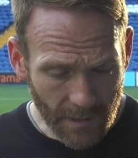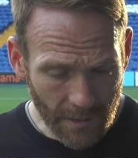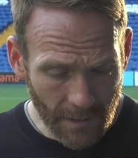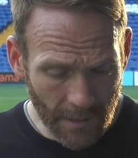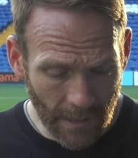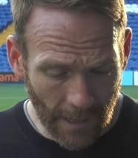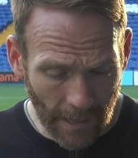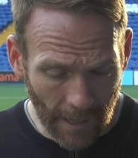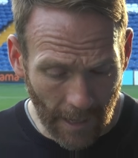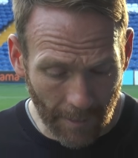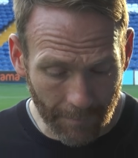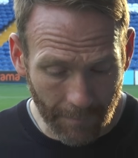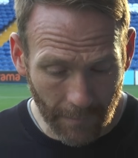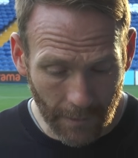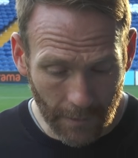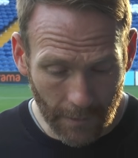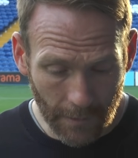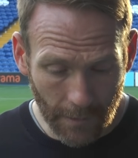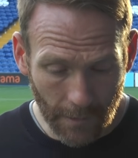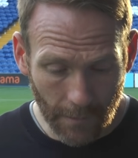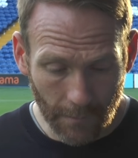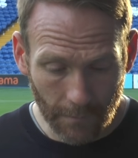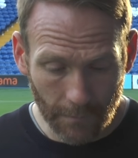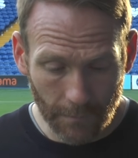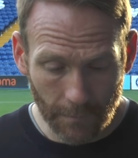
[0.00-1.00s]
And
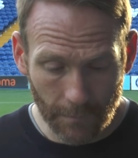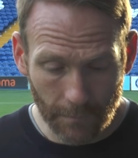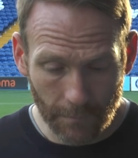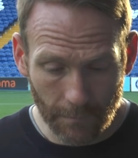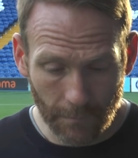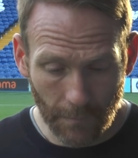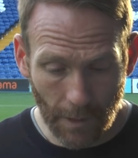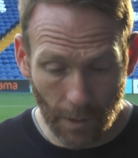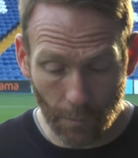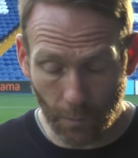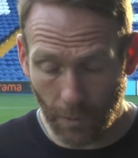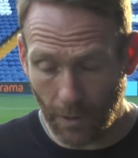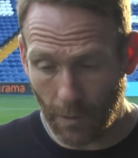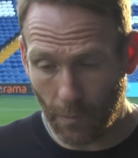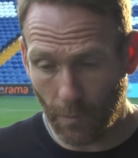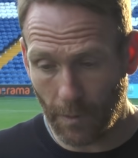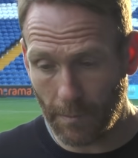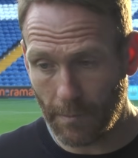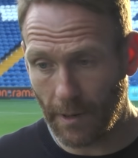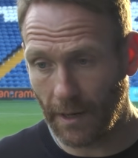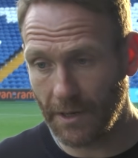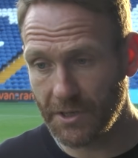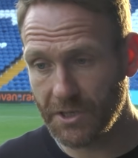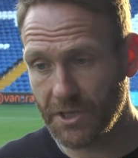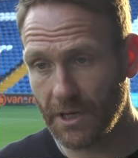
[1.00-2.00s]
we
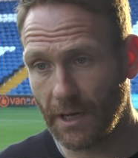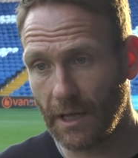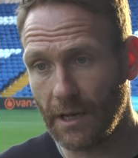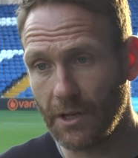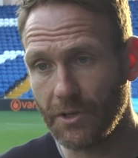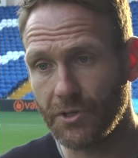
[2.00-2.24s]
managed to get